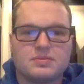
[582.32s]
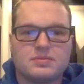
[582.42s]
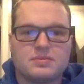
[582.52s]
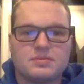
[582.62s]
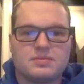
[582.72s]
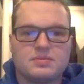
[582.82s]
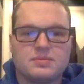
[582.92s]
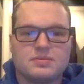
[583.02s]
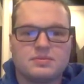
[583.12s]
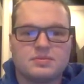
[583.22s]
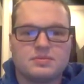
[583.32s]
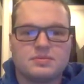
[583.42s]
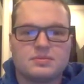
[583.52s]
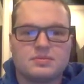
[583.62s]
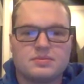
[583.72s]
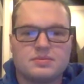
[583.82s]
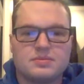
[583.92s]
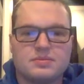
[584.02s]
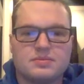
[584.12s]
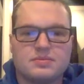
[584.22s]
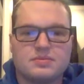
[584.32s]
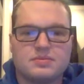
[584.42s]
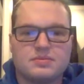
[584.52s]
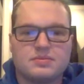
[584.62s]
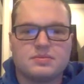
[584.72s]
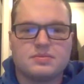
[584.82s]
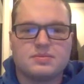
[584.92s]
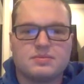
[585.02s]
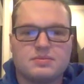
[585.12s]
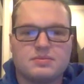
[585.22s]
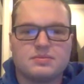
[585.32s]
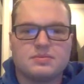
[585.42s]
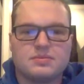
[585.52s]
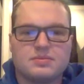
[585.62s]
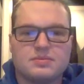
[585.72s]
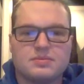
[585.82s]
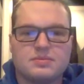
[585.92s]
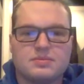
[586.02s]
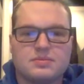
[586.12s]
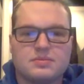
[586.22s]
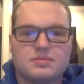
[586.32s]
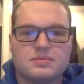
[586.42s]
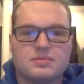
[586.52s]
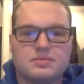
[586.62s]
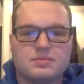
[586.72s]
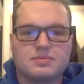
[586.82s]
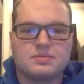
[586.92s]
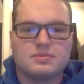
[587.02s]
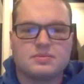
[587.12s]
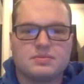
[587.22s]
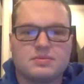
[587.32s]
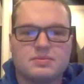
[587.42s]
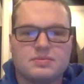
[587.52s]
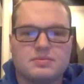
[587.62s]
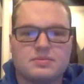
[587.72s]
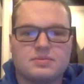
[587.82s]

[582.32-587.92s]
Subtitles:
(silent)